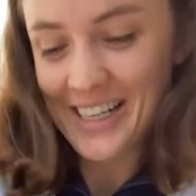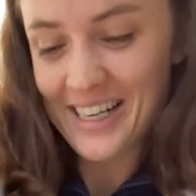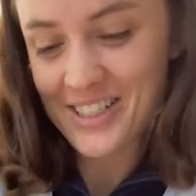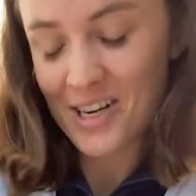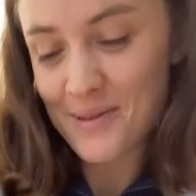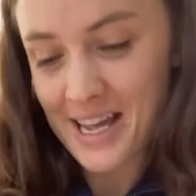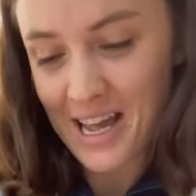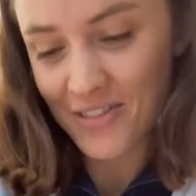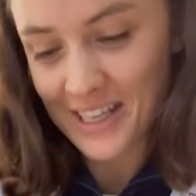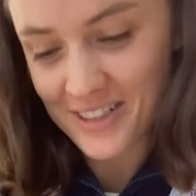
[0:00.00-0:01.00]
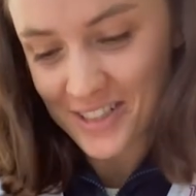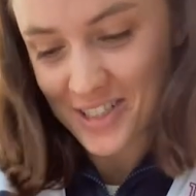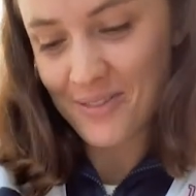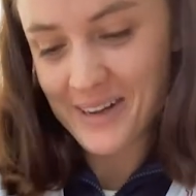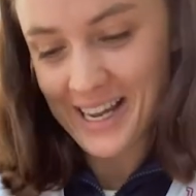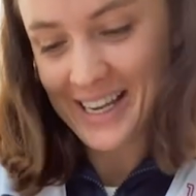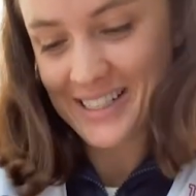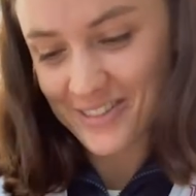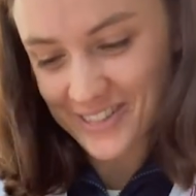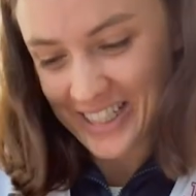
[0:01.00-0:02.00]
I just got to be careful I don't chop my hand off.